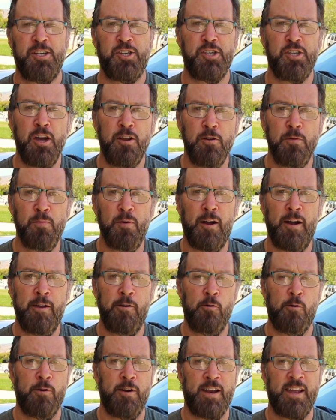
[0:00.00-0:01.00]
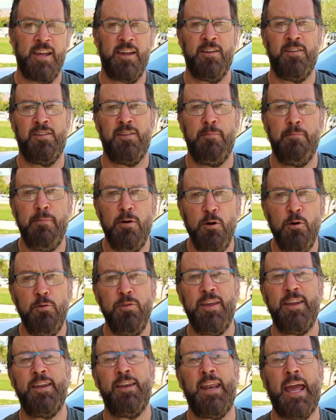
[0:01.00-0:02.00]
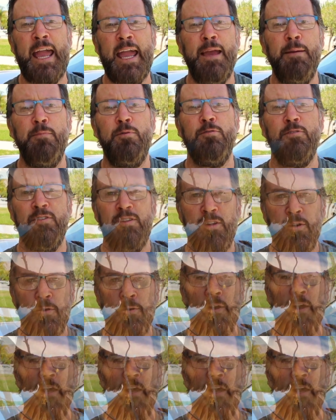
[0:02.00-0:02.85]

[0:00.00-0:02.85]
shutter priority is the mode that enables you